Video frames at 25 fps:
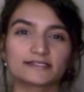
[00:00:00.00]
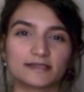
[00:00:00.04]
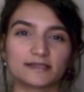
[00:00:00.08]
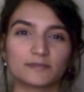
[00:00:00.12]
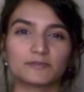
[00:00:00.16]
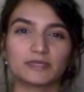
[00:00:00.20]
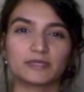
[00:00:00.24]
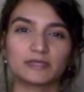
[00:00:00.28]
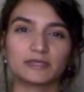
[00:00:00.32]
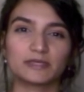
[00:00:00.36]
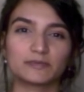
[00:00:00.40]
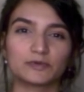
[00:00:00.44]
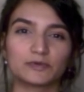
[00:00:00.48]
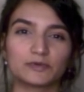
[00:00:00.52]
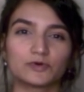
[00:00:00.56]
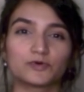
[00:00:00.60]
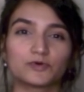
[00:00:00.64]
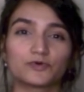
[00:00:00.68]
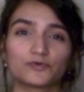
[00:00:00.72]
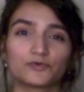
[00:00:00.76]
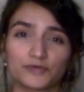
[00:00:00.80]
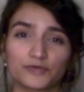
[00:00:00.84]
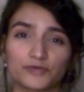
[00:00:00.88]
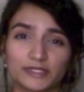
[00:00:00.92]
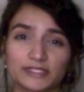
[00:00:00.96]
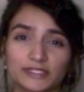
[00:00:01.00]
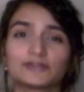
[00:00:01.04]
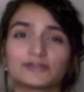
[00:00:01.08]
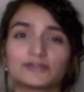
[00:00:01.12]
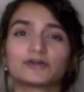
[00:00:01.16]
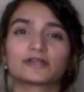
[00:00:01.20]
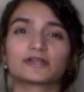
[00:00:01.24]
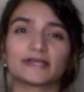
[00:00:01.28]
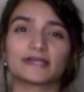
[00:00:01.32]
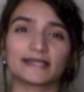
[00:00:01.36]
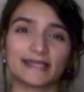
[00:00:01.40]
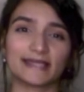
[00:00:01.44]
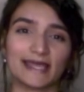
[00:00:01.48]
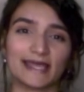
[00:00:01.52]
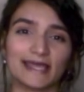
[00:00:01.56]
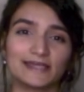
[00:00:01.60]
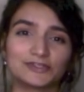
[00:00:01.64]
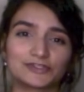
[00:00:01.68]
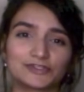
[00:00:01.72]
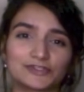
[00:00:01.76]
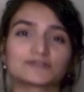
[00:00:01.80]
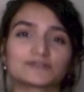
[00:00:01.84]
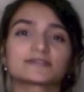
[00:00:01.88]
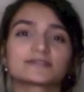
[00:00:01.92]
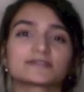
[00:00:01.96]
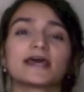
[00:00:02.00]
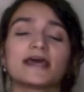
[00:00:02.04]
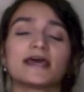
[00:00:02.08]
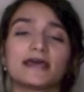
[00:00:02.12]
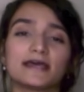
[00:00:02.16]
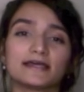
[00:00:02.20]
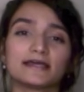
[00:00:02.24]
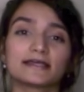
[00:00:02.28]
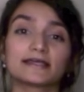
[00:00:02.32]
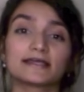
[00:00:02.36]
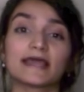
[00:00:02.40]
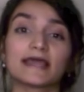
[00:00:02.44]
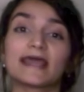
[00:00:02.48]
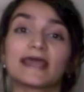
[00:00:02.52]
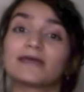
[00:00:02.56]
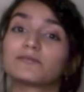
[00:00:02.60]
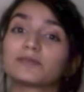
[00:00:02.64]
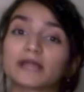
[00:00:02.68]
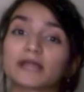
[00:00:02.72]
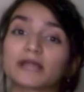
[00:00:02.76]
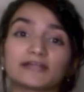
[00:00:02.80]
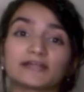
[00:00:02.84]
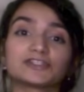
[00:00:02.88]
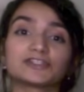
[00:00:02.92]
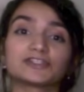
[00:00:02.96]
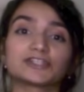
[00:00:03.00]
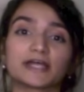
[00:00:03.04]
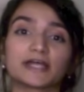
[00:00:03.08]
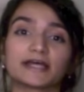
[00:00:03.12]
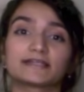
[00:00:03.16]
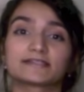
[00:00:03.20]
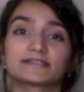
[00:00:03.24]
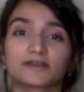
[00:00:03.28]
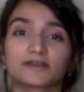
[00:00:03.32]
Marian Style. And she talks about the different kinds of ethereal